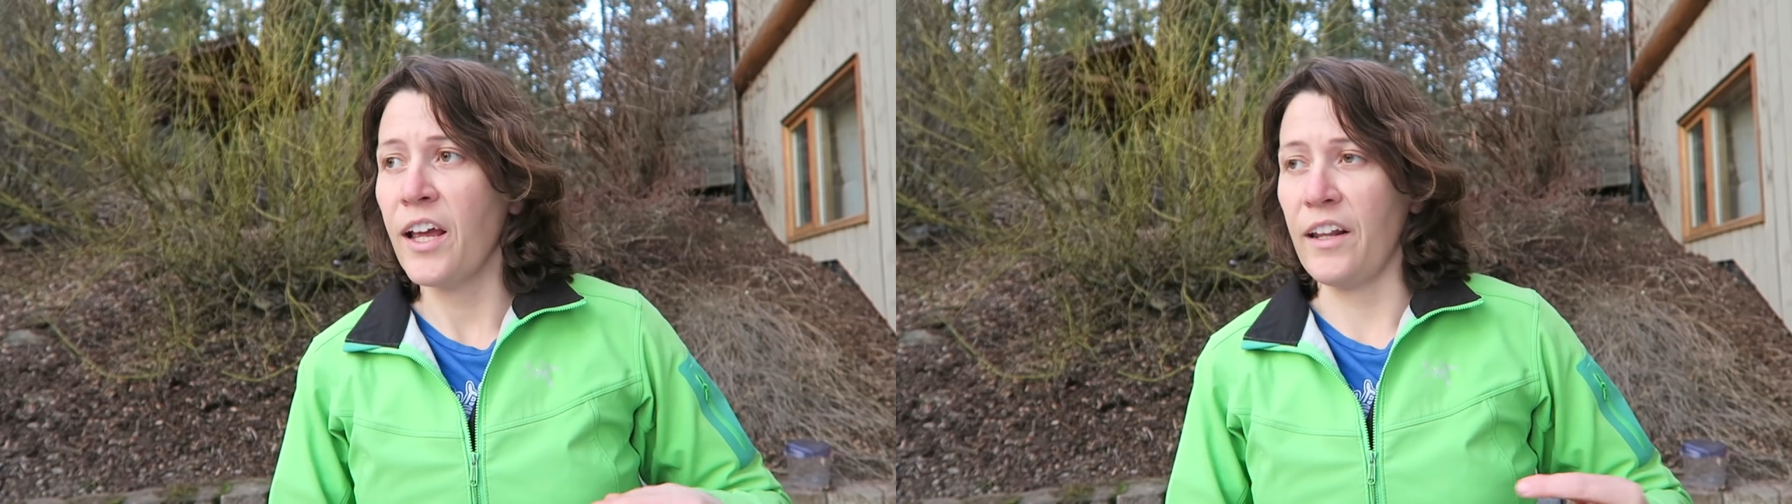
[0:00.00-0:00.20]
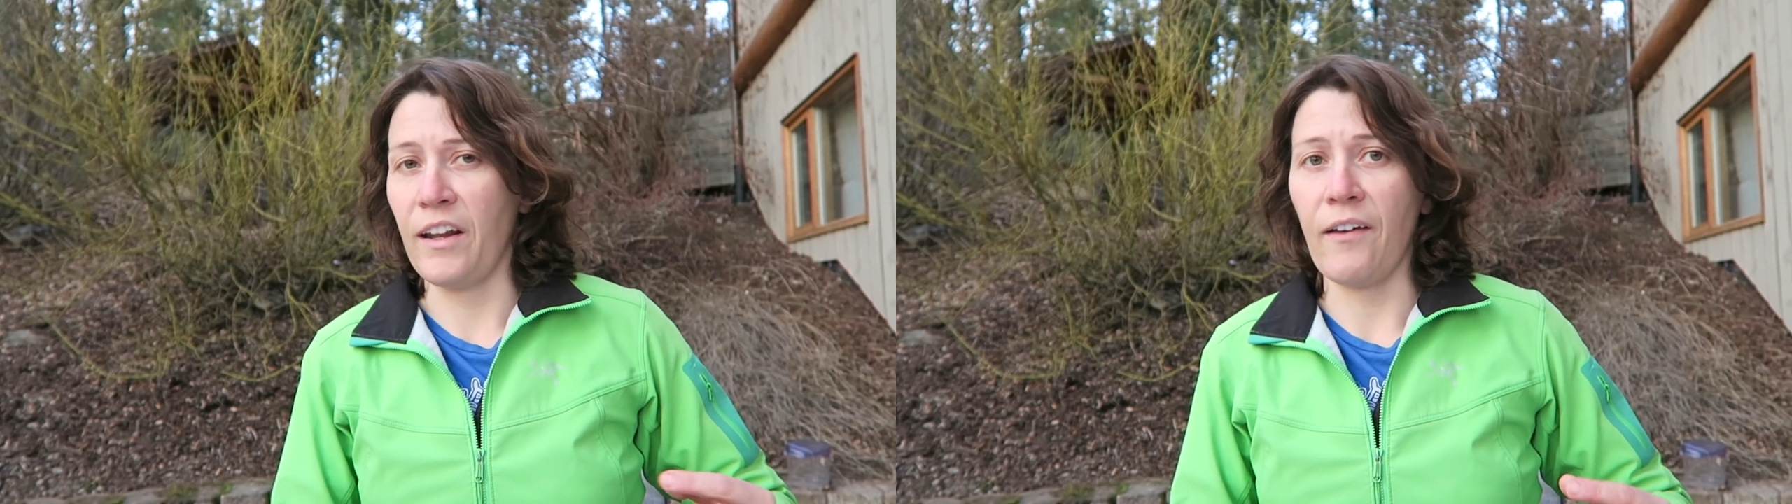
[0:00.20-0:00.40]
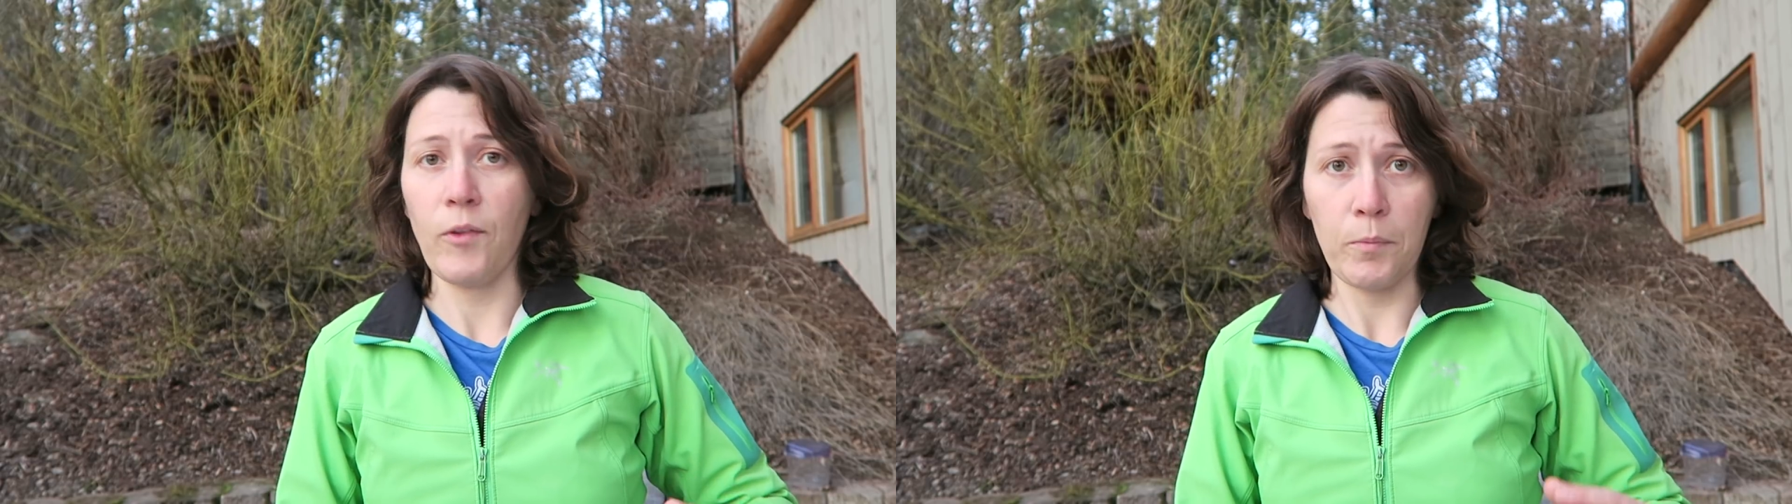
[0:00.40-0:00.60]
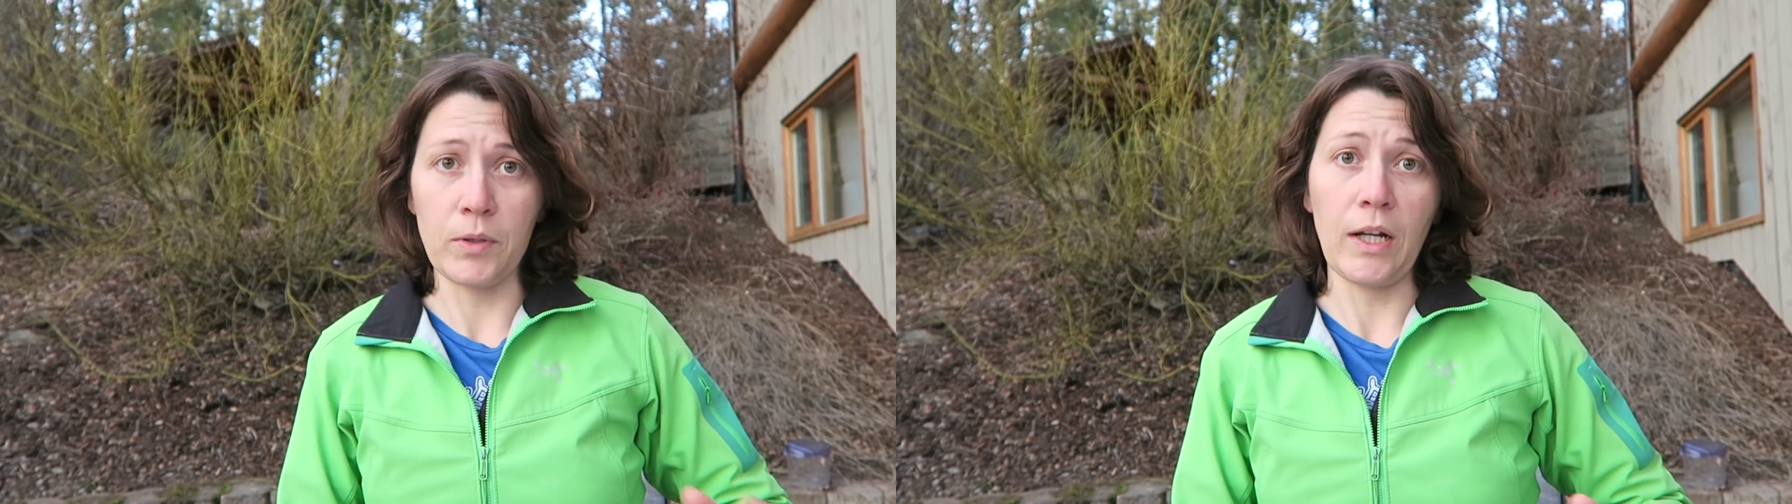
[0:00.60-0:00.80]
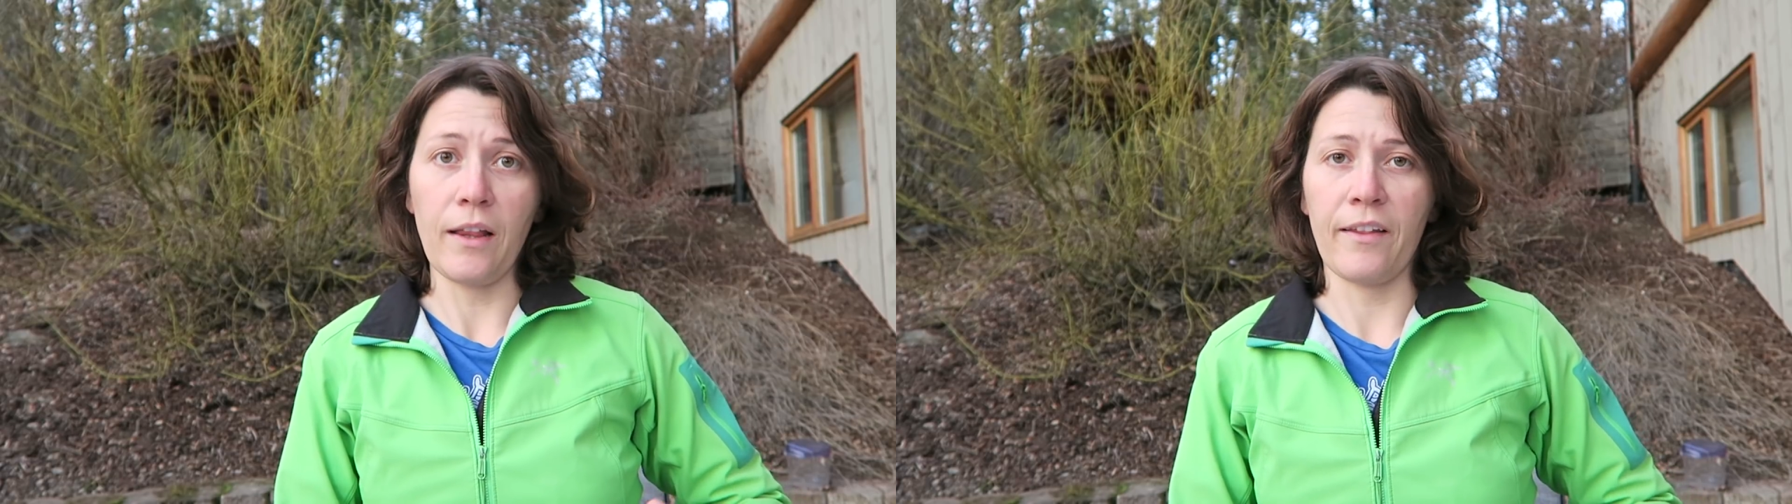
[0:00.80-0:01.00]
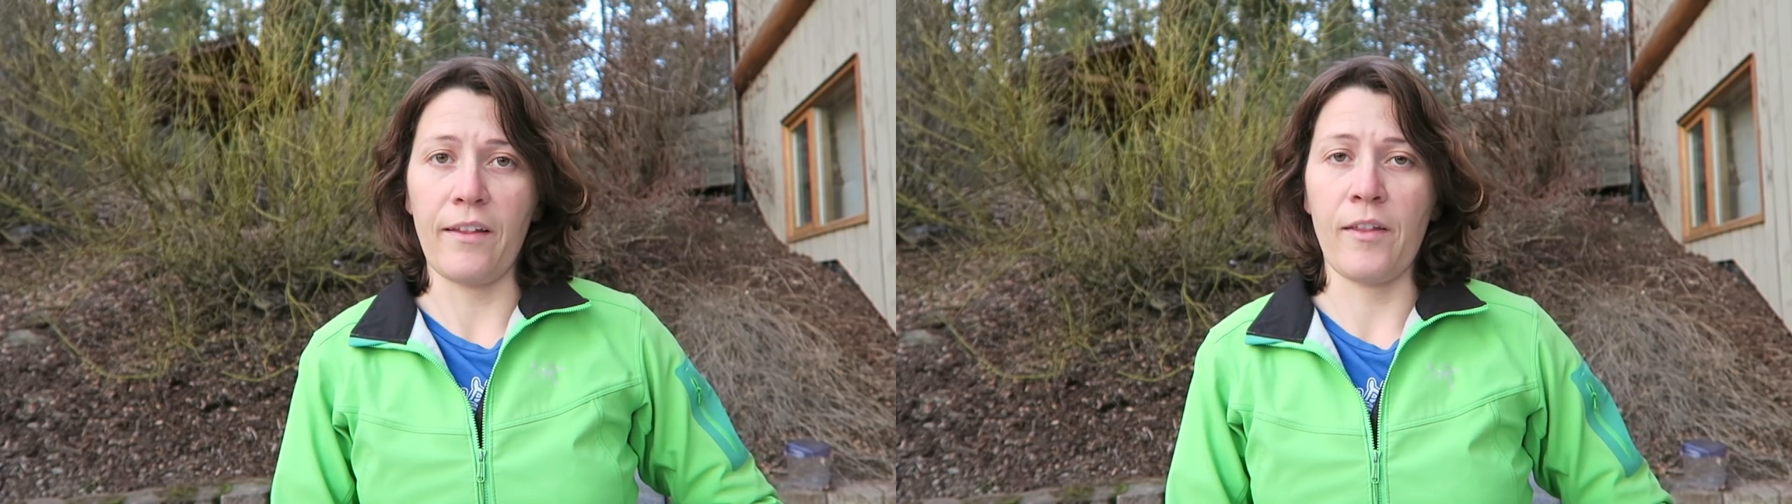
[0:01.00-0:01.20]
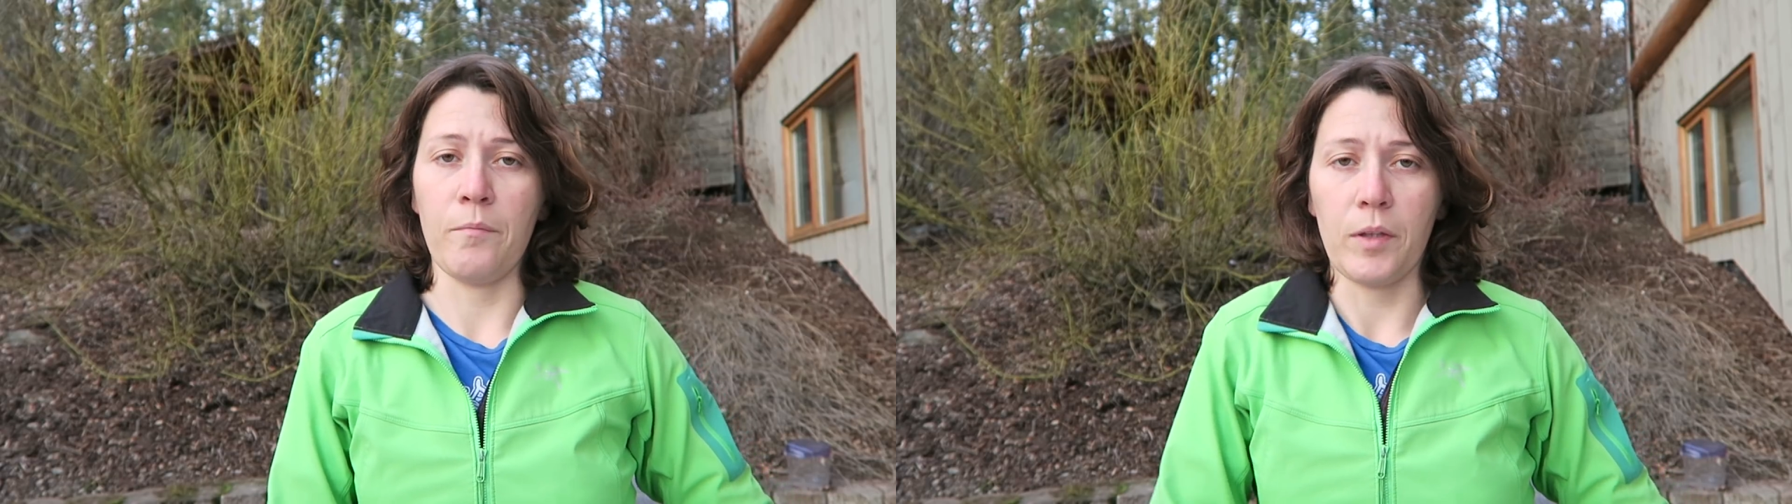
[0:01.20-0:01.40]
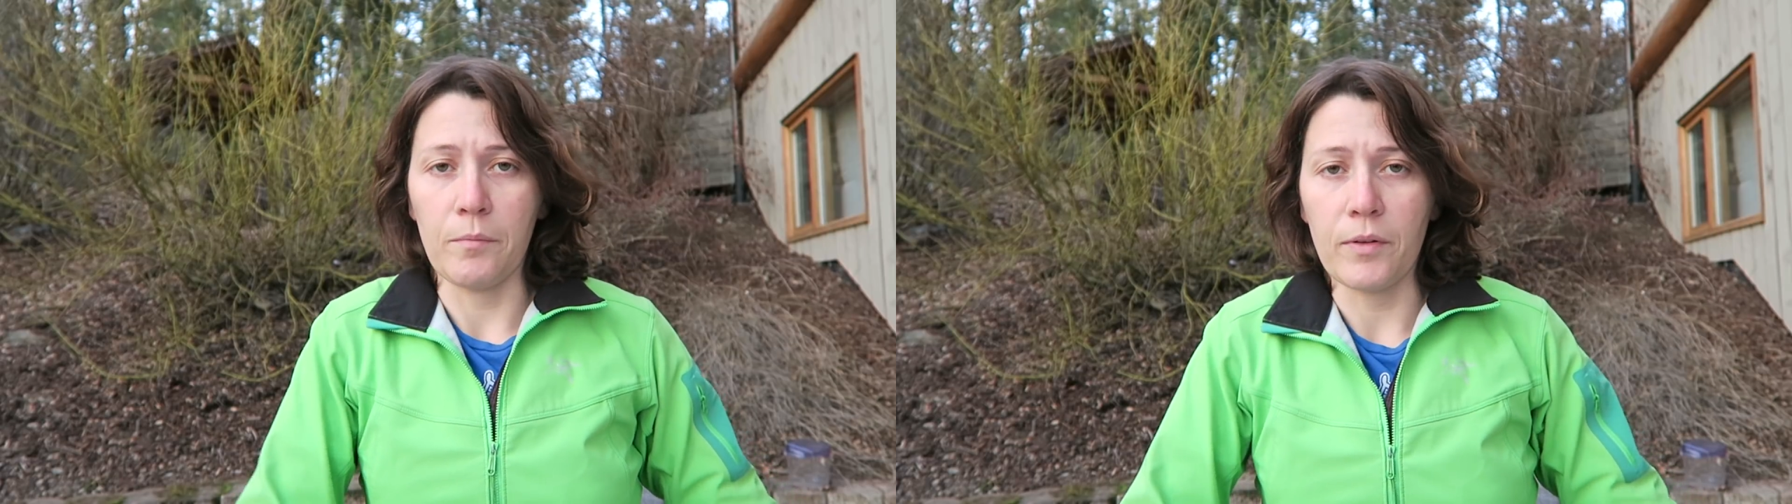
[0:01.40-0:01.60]
and have the paralysis
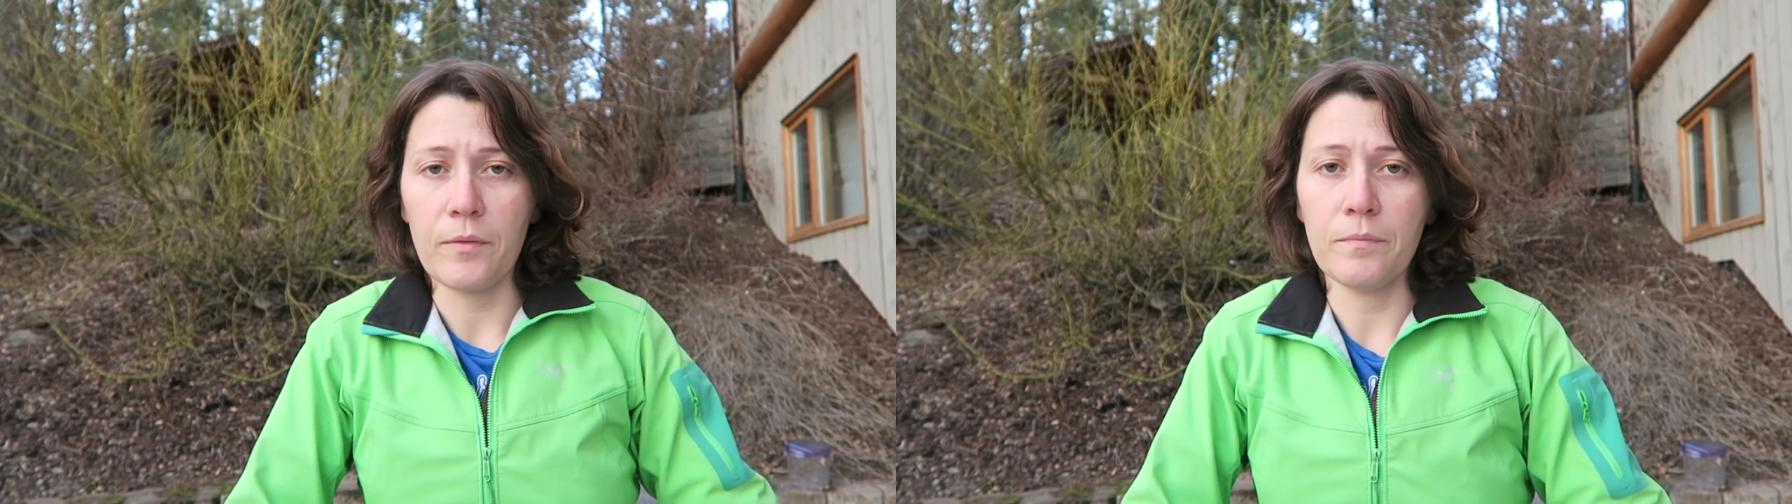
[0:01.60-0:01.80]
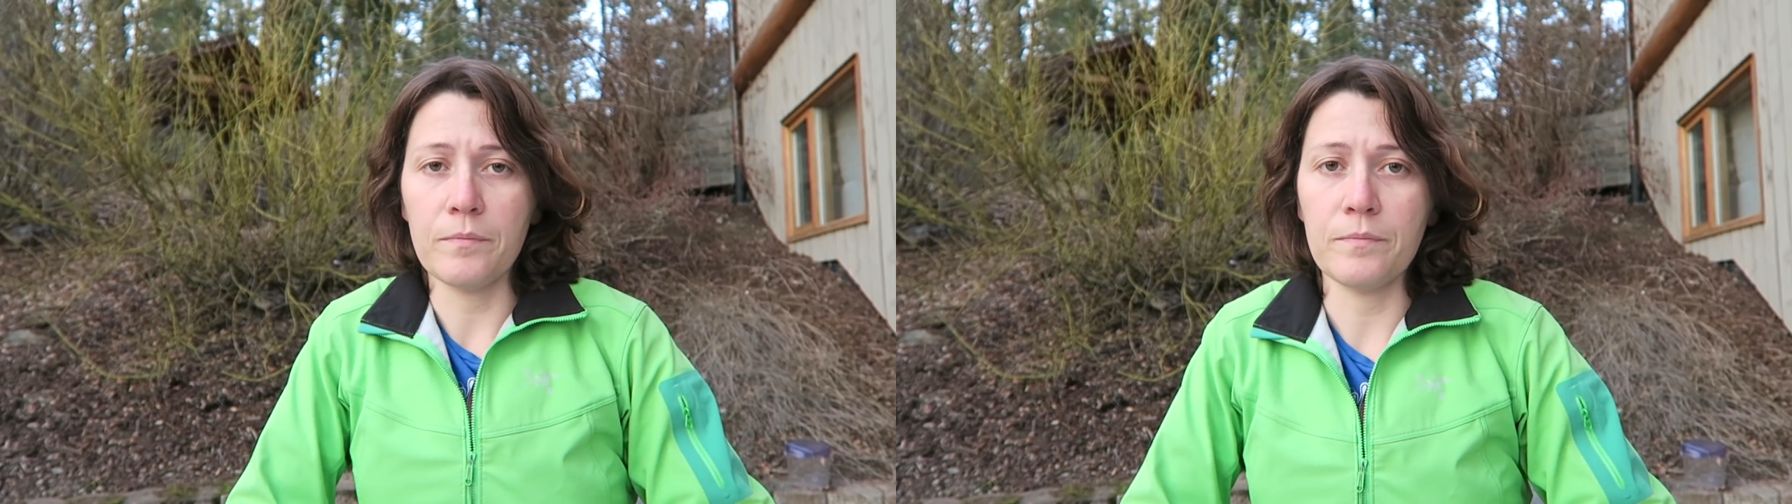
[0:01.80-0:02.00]
symptoms.